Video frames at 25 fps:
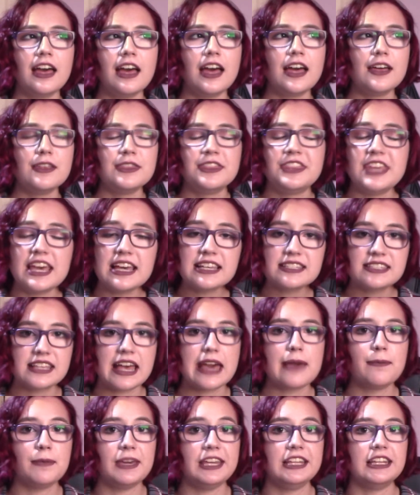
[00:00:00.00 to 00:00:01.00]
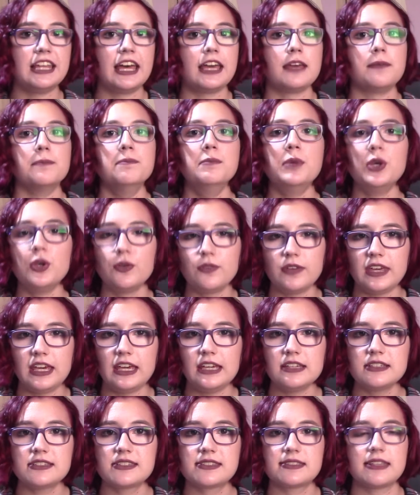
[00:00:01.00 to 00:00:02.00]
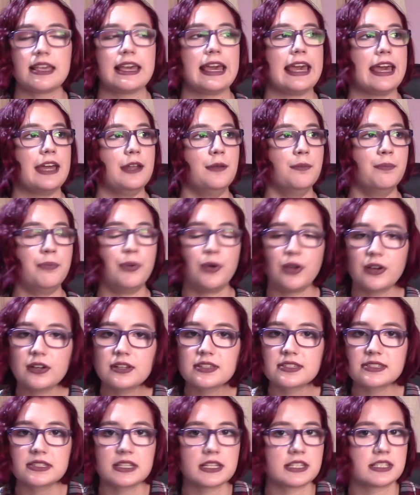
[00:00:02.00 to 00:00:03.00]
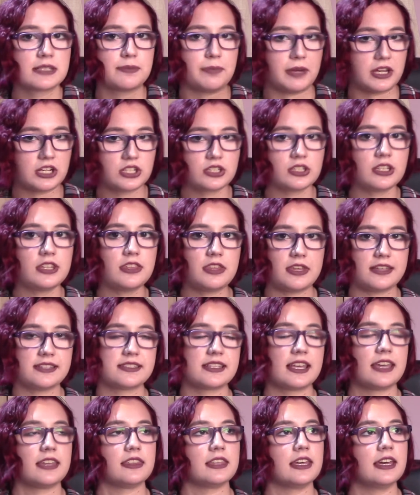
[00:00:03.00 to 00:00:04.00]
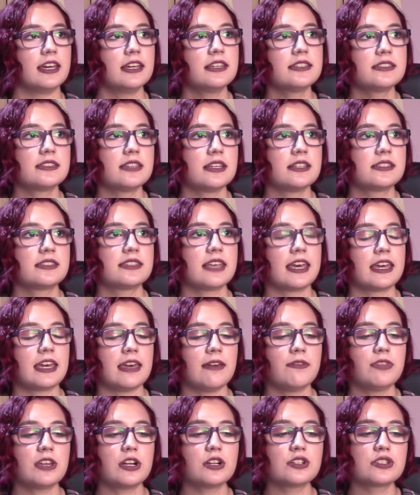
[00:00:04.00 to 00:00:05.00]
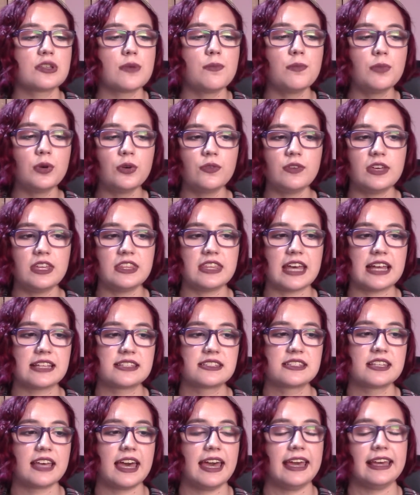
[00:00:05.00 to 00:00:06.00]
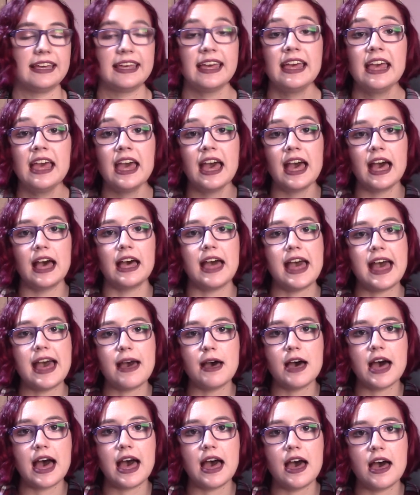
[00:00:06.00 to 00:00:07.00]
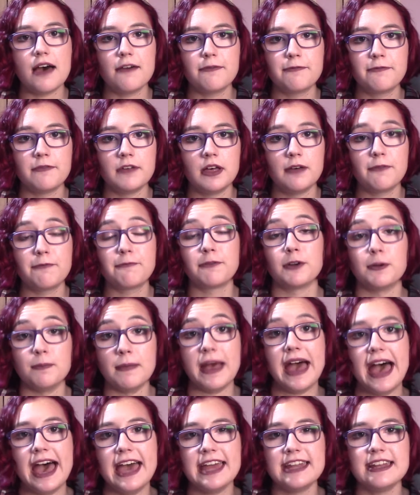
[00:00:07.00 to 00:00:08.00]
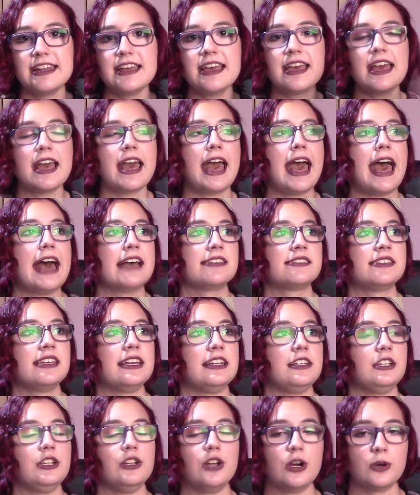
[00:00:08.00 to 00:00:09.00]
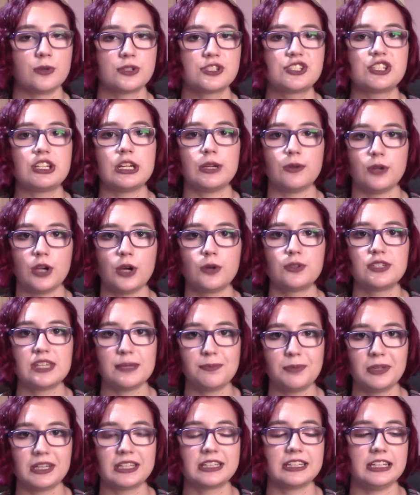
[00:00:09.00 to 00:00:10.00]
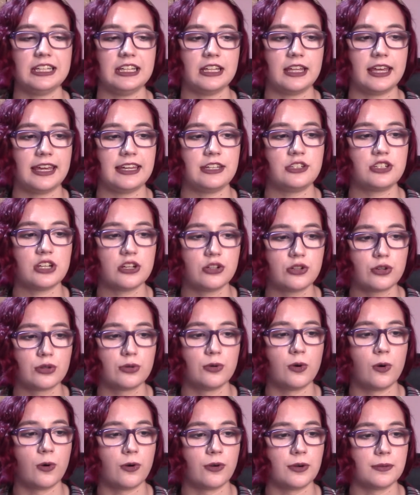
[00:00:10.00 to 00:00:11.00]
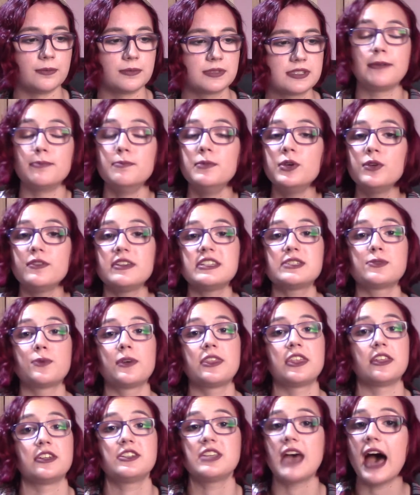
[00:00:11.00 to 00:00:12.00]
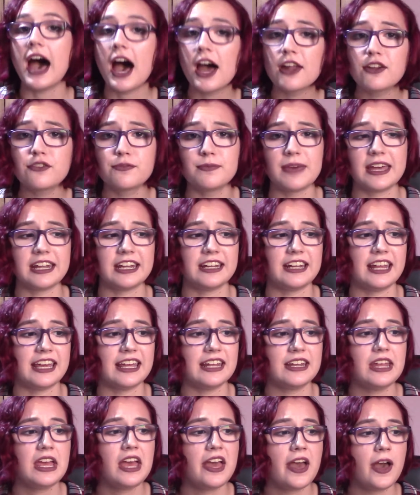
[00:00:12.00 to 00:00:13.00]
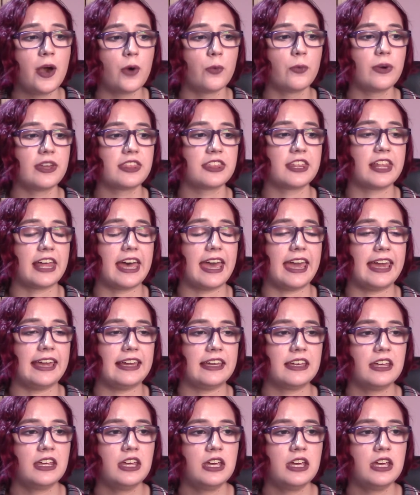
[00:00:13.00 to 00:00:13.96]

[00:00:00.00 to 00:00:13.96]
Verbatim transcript: this, I mean like movies and books, especially things like this. It's like if there's a movie that's like for men, as in, you know, stereotypically like gender norms, movies with a ton of men in it, with like